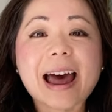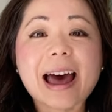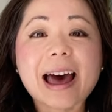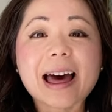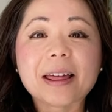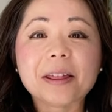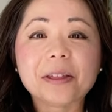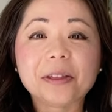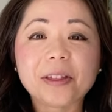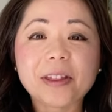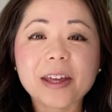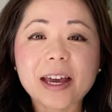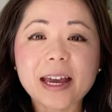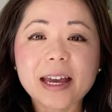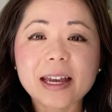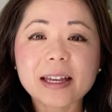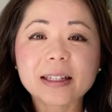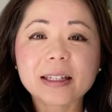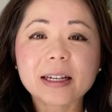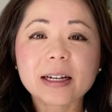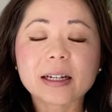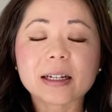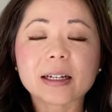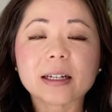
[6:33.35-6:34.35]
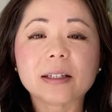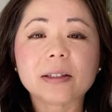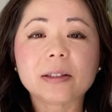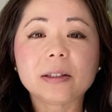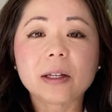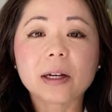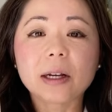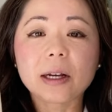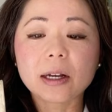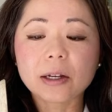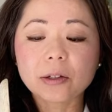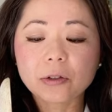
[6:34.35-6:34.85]
then
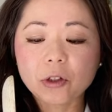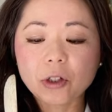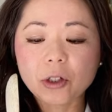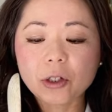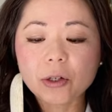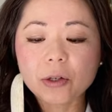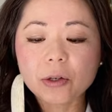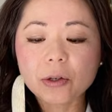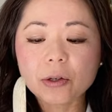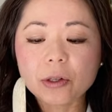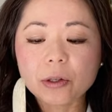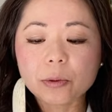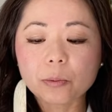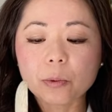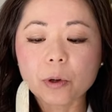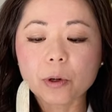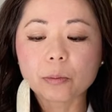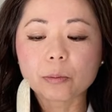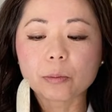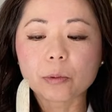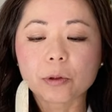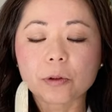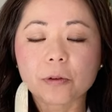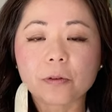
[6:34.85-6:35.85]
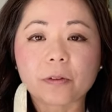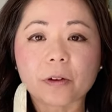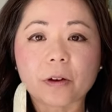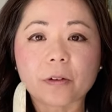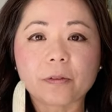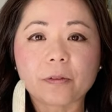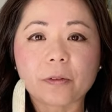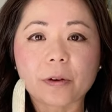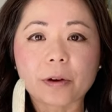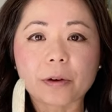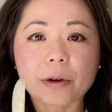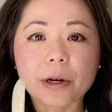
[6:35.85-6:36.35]
the tooth will move
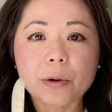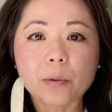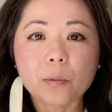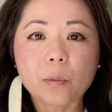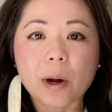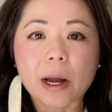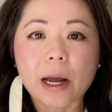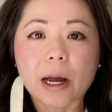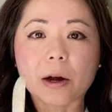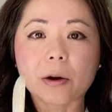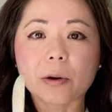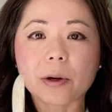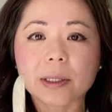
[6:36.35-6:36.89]
very well.